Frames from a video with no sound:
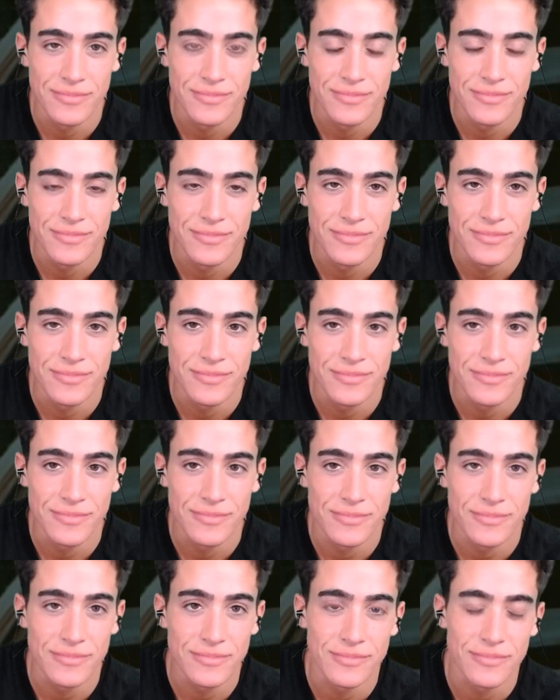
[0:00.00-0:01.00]

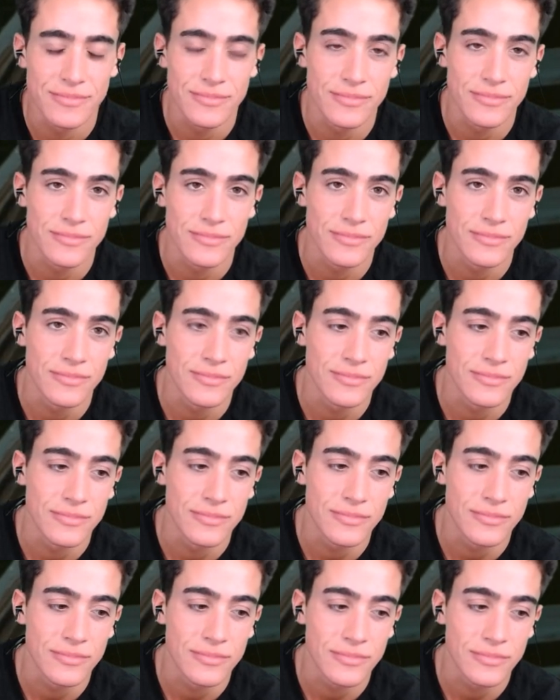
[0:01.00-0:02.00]

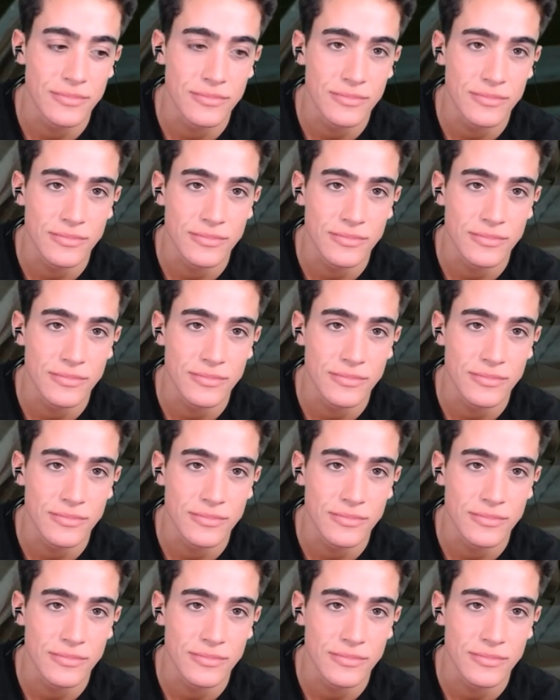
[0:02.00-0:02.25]
This person isn't speaking.